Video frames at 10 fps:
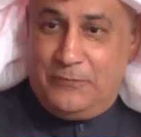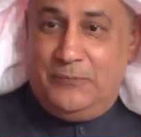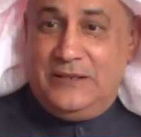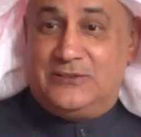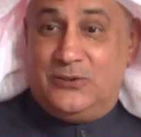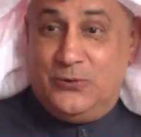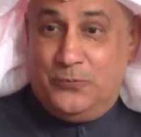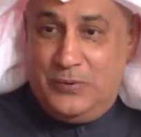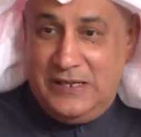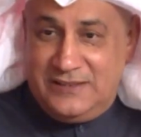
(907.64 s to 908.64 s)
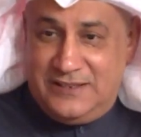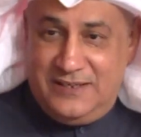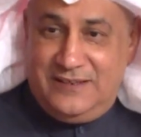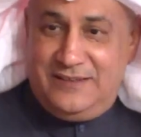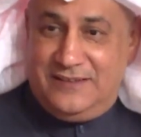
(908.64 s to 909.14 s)
enablement, you build
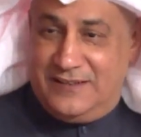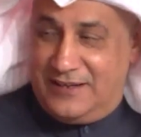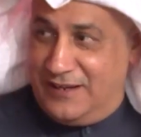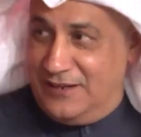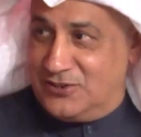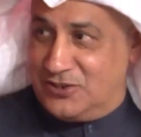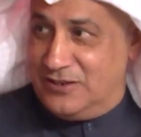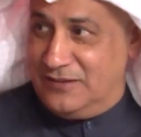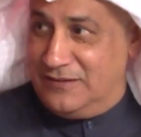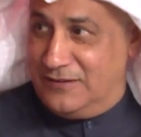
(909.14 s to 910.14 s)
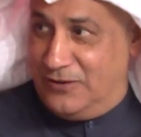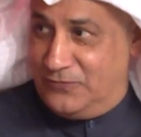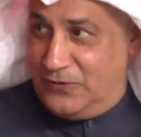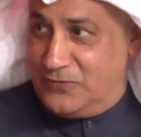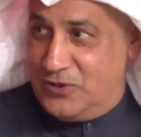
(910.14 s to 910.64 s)
in the culture
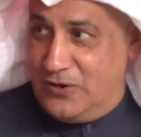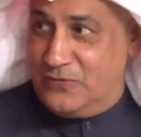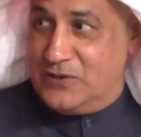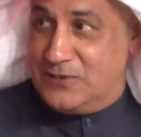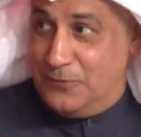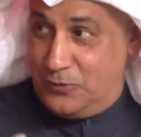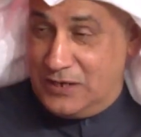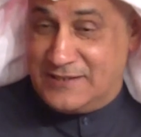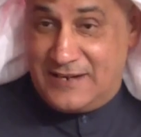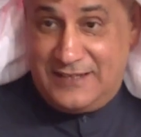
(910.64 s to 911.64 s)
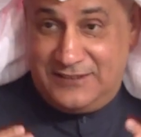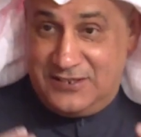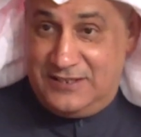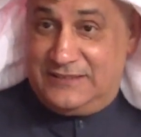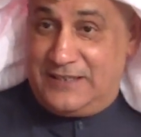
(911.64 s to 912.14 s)
of service, you put a
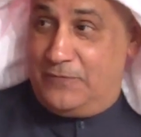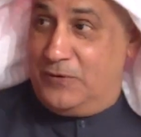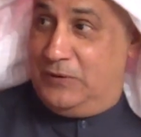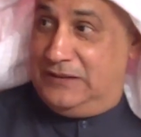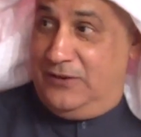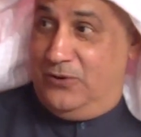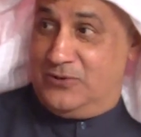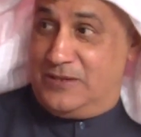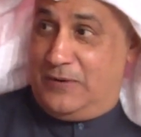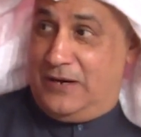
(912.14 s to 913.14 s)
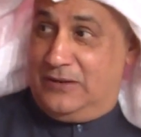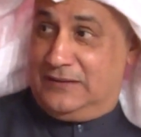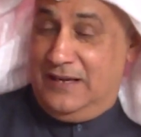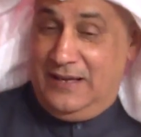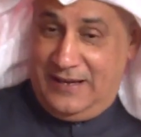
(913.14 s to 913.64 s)
strategy that everybody knows about it
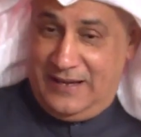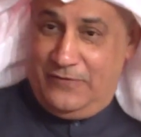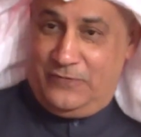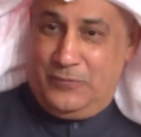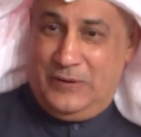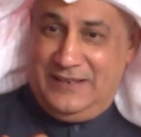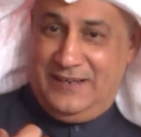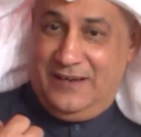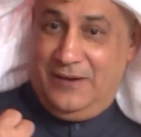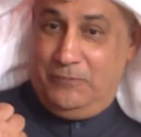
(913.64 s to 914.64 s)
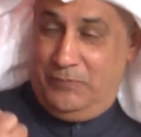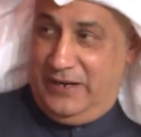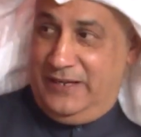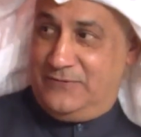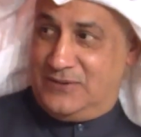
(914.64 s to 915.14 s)
and everybody
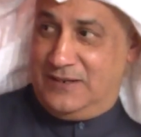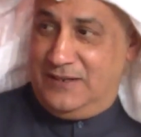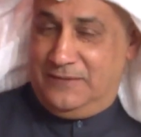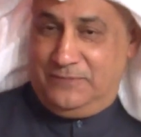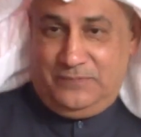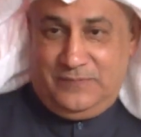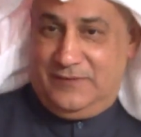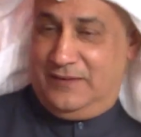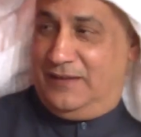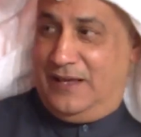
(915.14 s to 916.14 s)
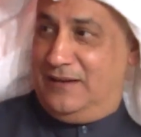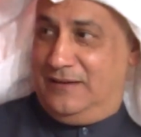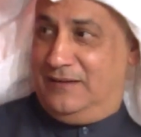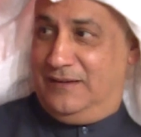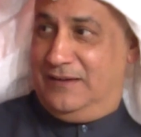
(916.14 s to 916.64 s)
believes in it,
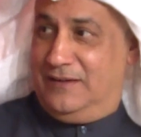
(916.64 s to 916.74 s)
then